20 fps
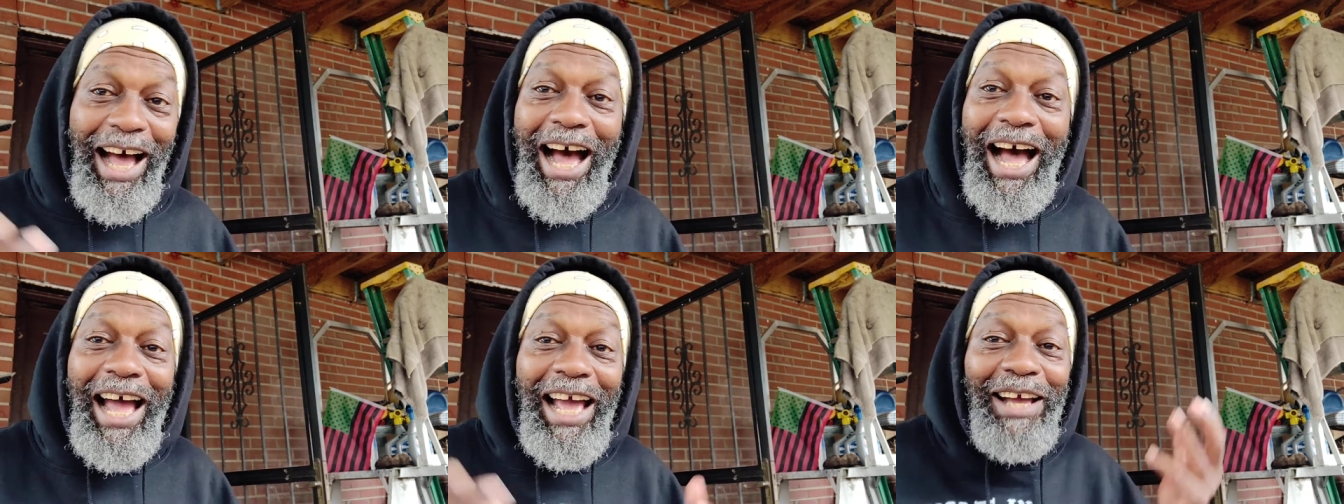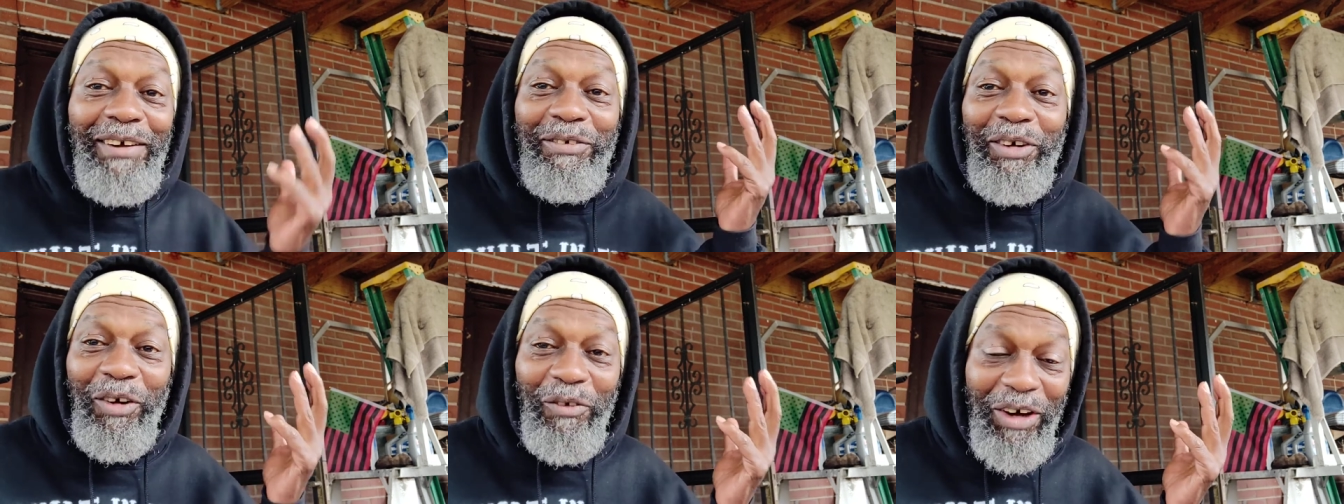I
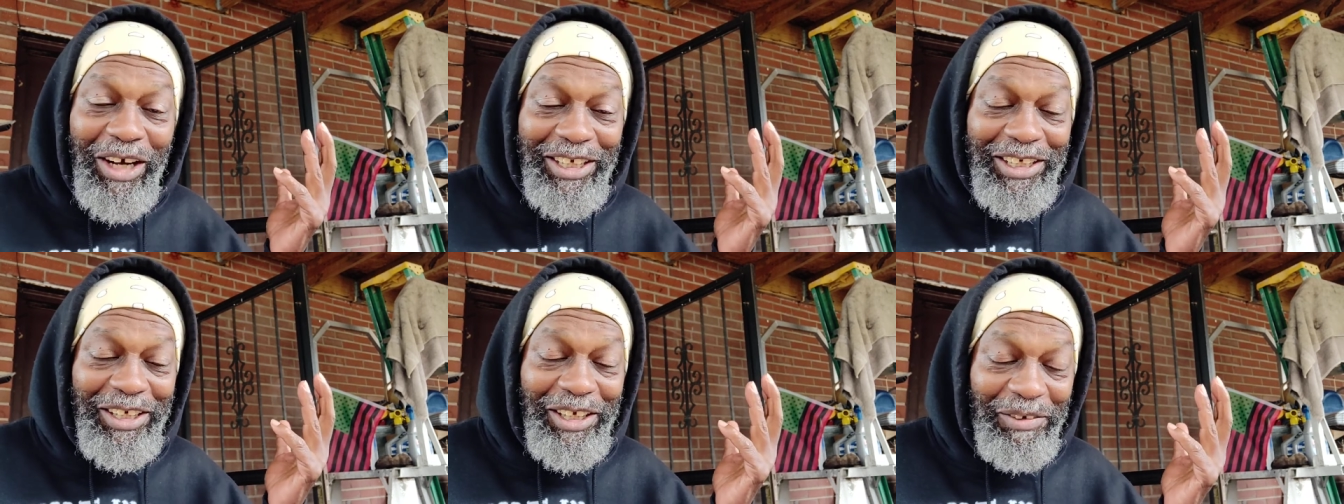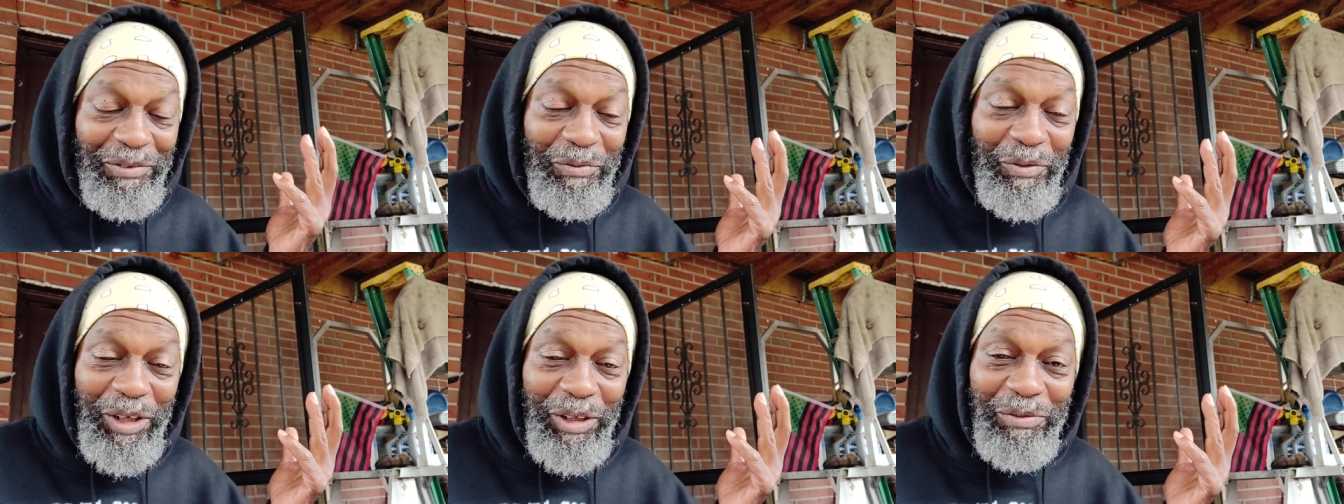have no idea
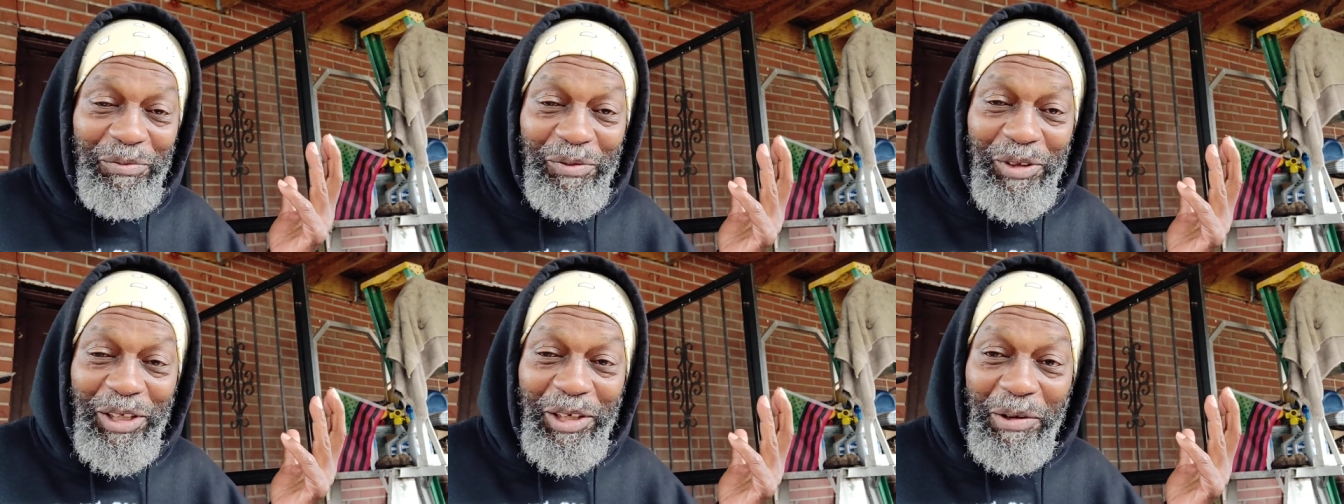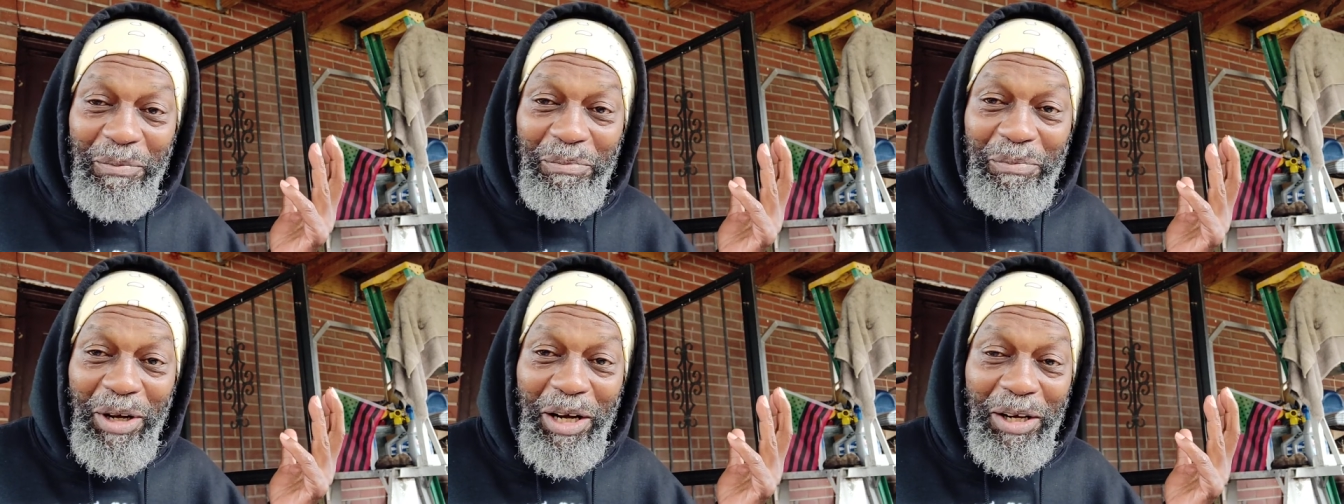what, what
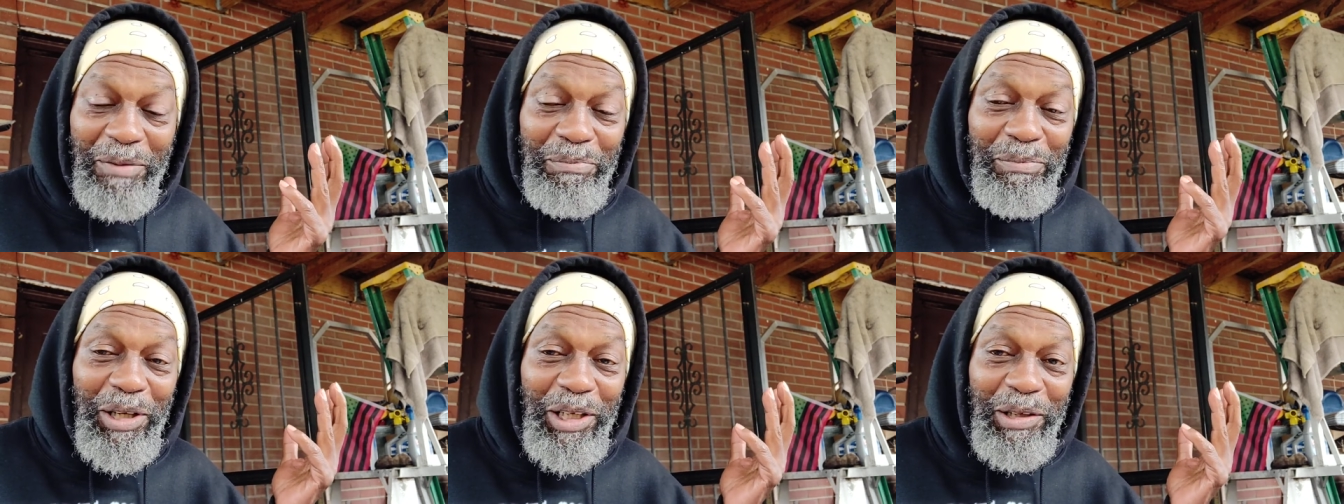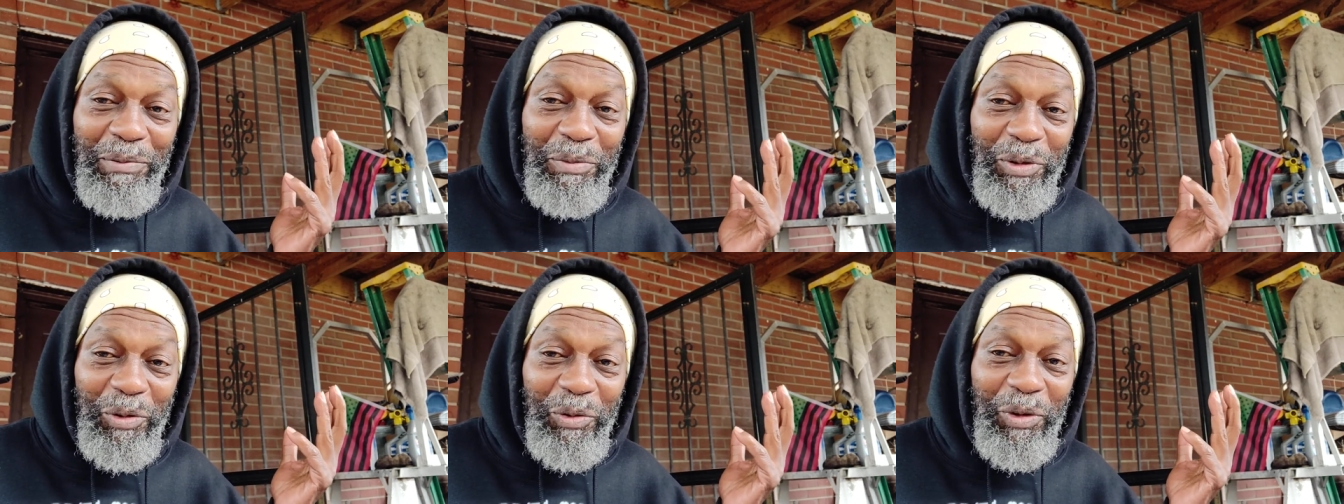her, her
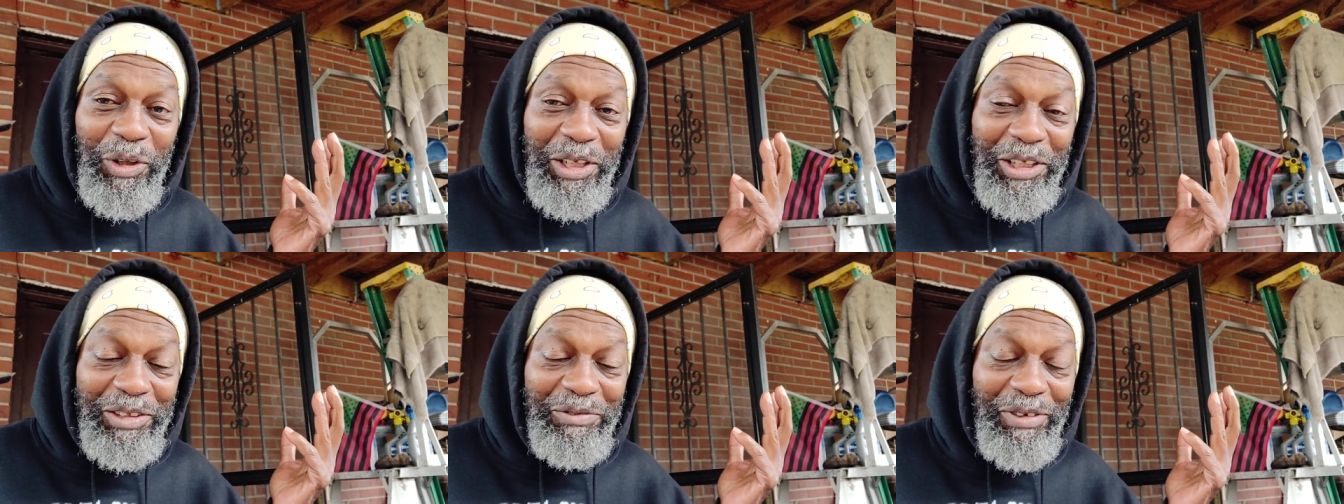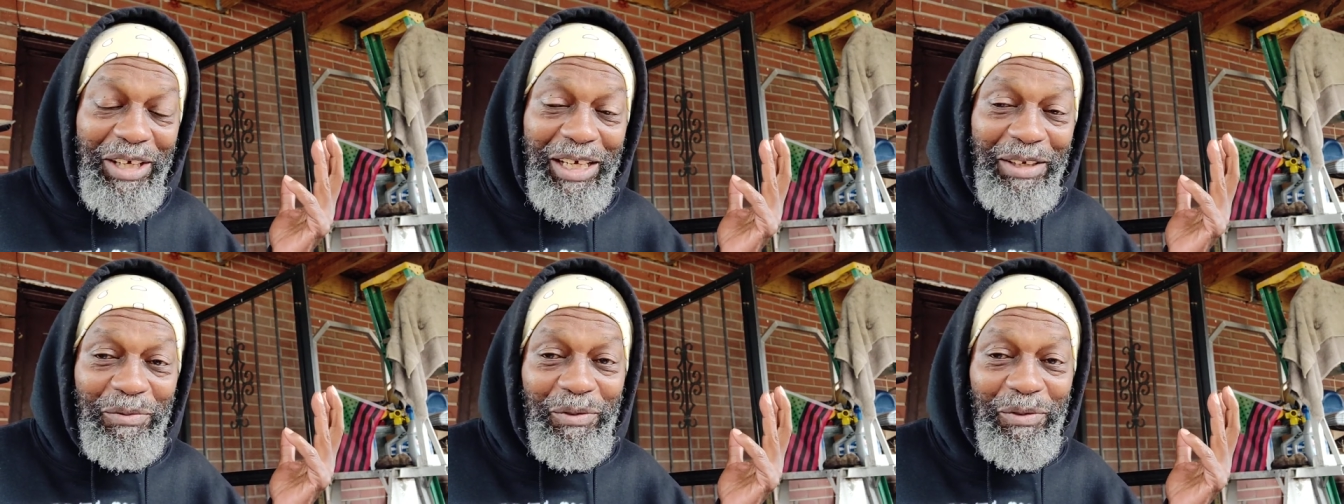bugaboo was, right?